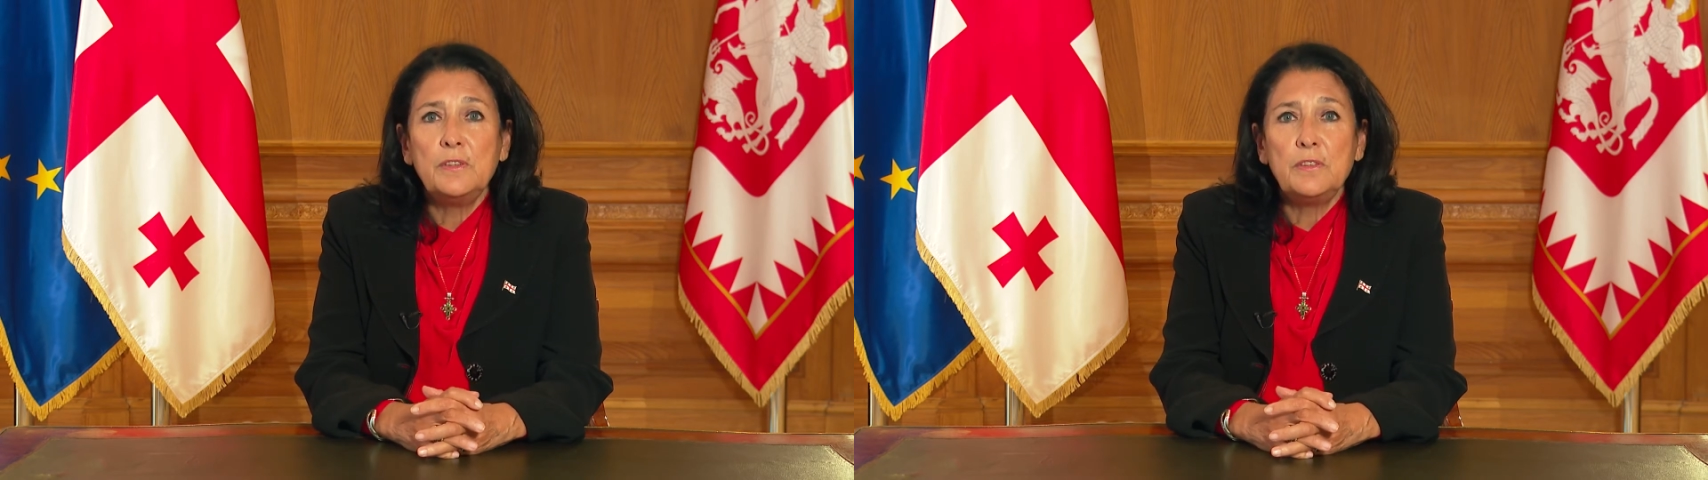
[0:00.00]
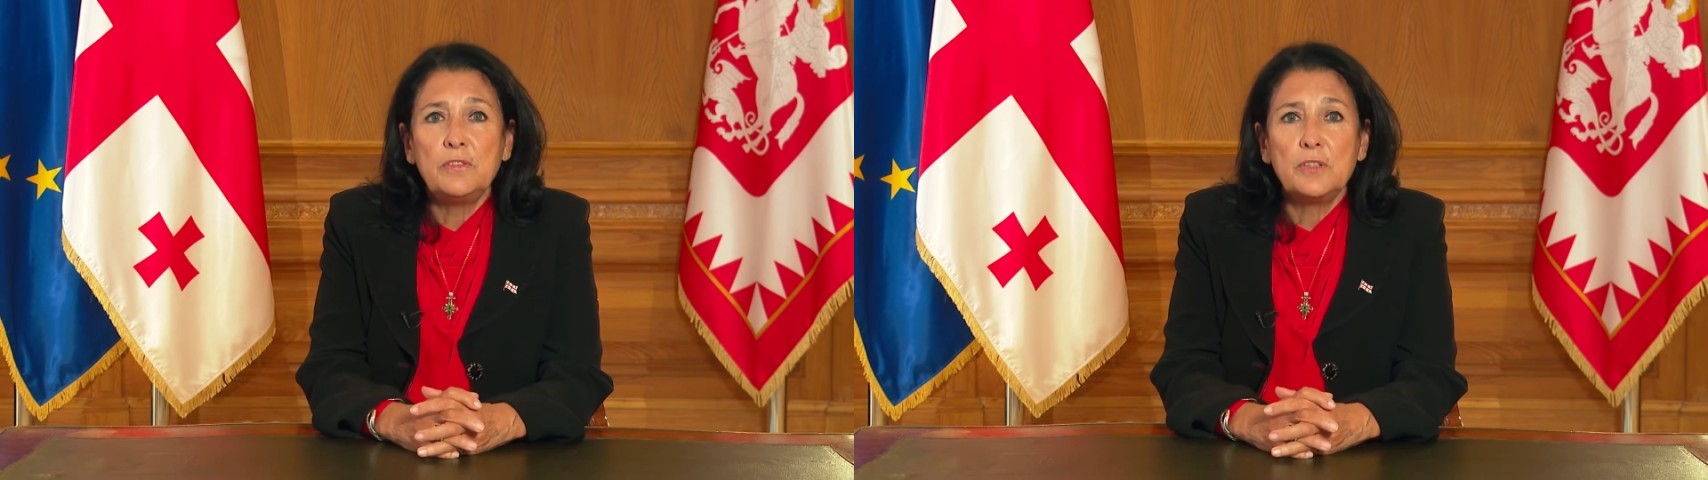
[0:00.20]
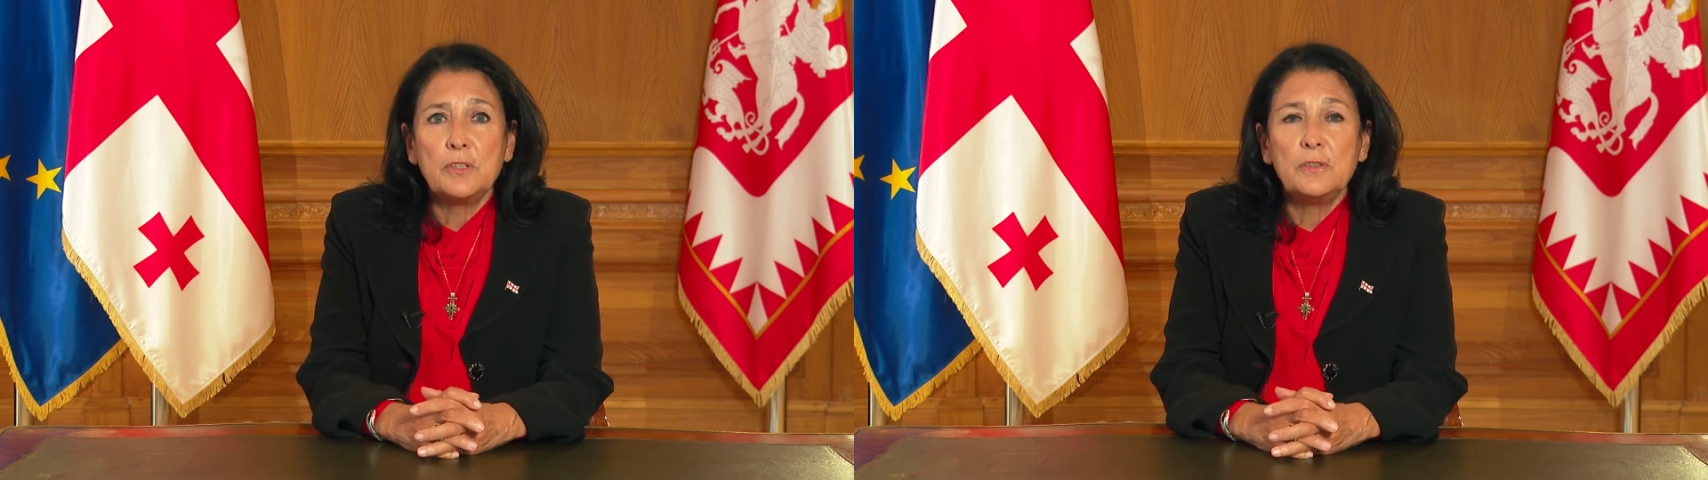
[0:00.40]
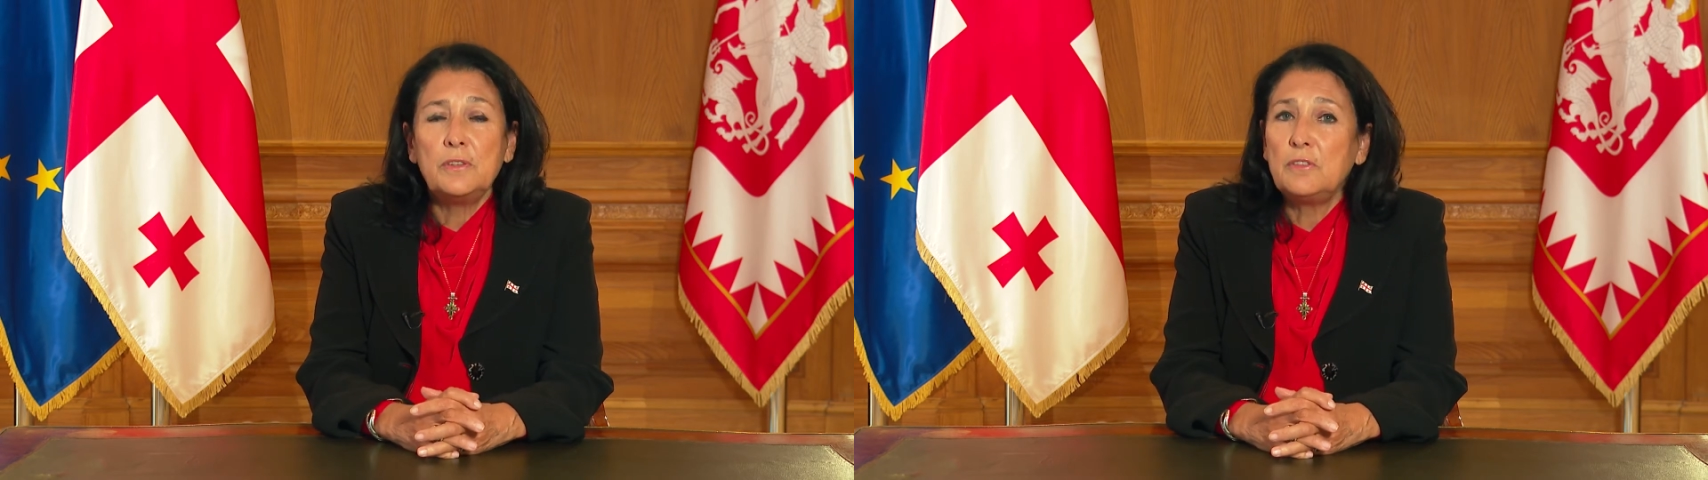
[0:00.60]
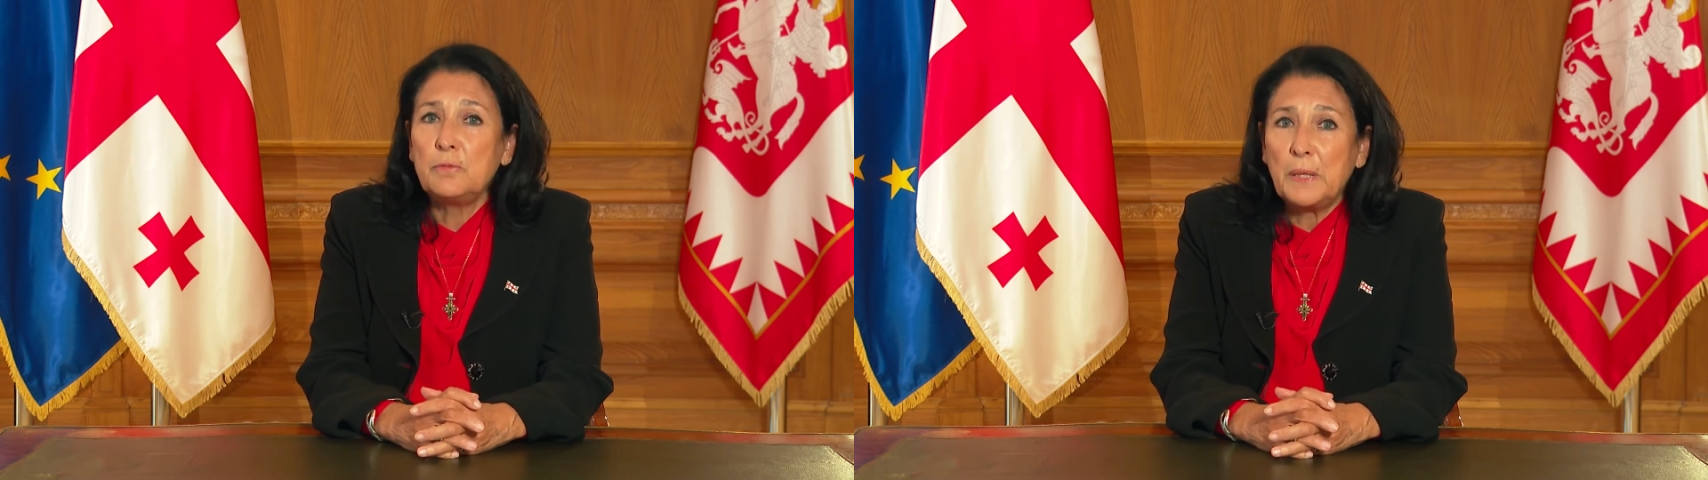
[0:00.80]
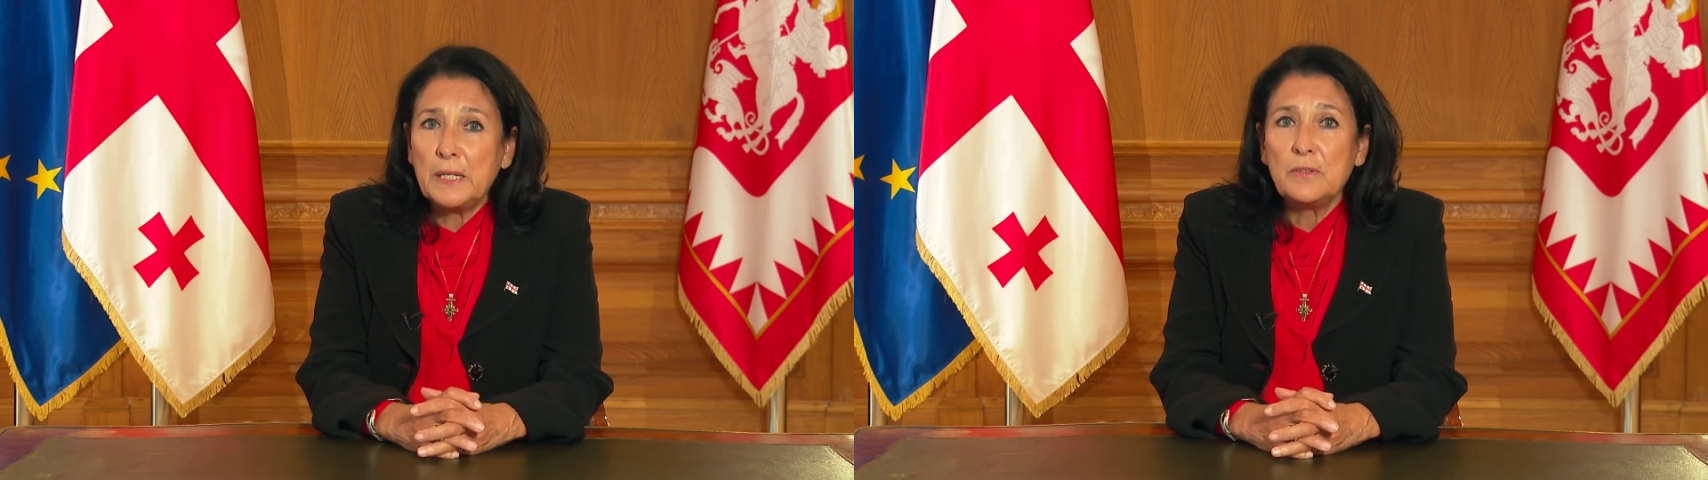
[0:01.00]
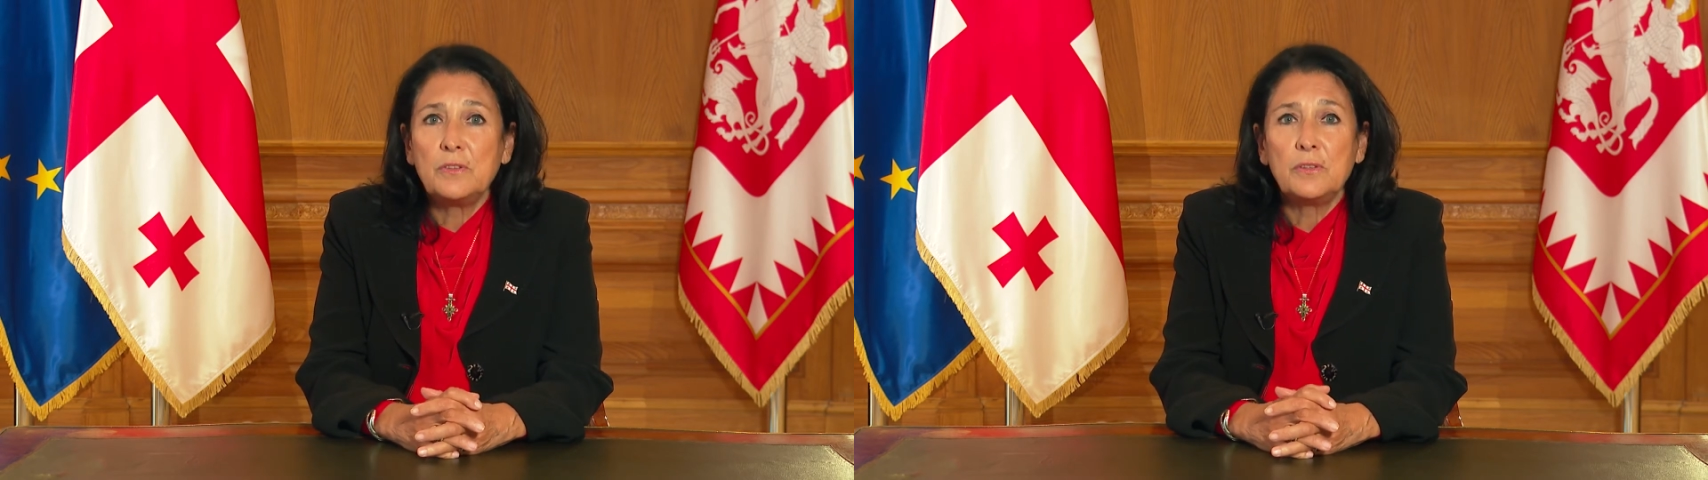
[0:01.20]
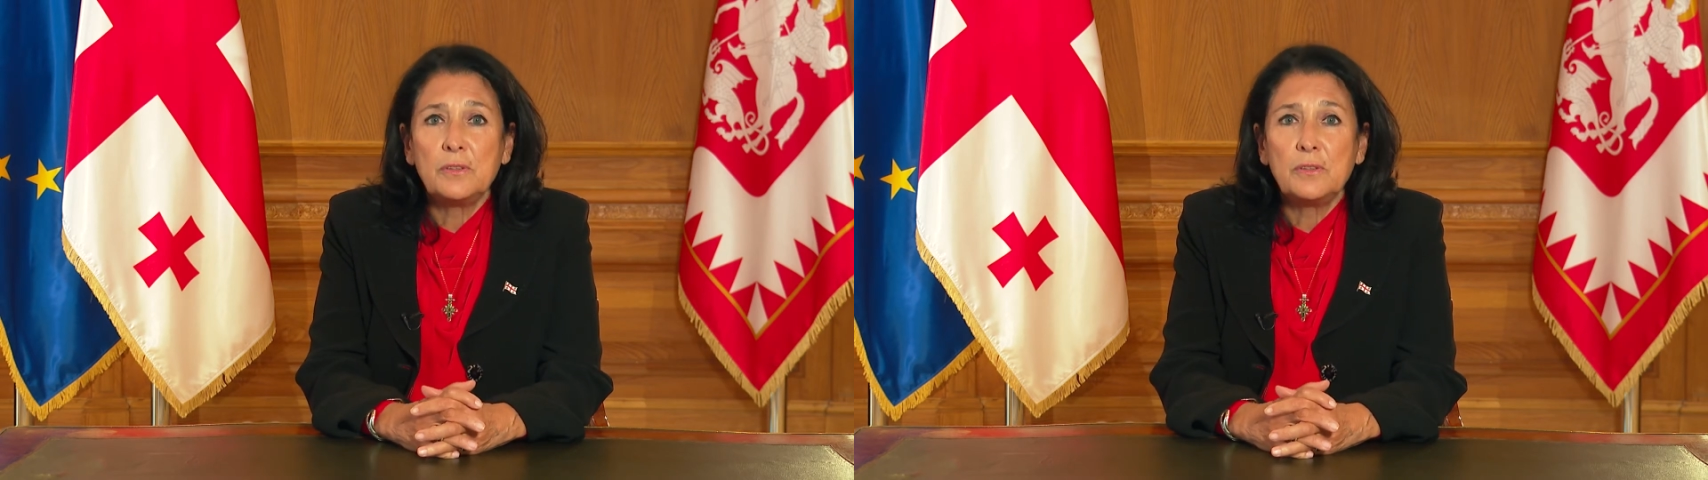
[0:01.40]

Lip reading: this year despite